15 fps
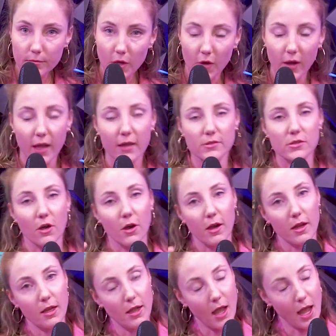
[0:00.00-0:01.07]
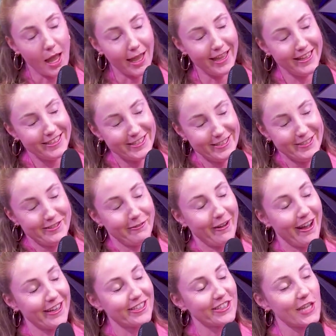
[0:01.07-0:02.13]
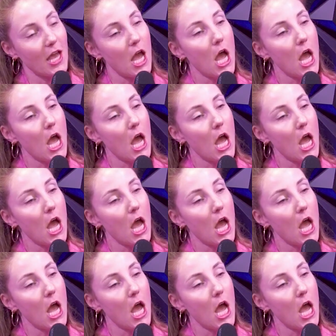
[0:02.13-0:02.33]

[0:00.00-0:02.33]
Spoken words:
Okay, sorry. I just watched,